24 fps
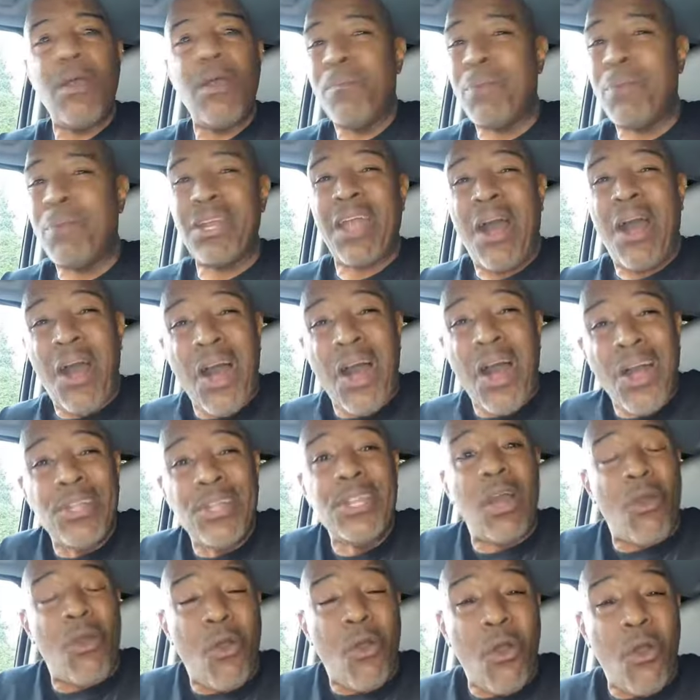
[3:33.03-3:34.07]
But
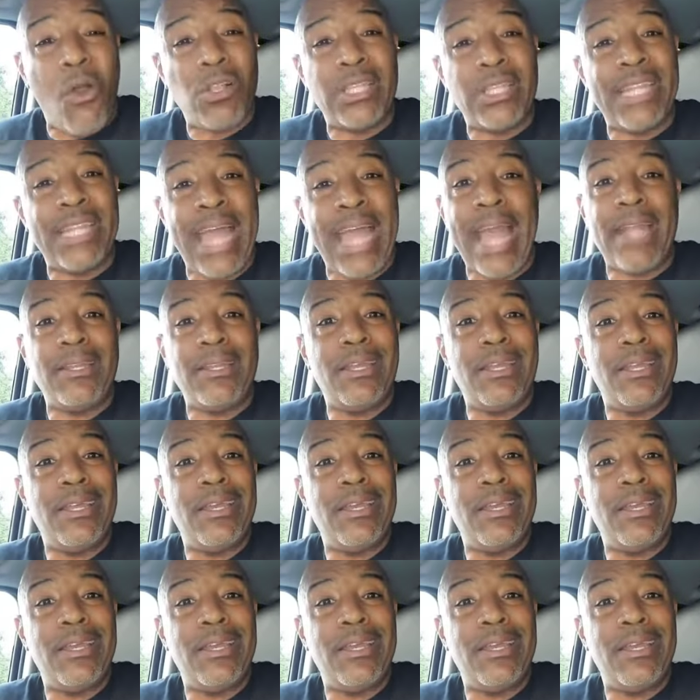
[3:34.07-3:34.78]
under all of that,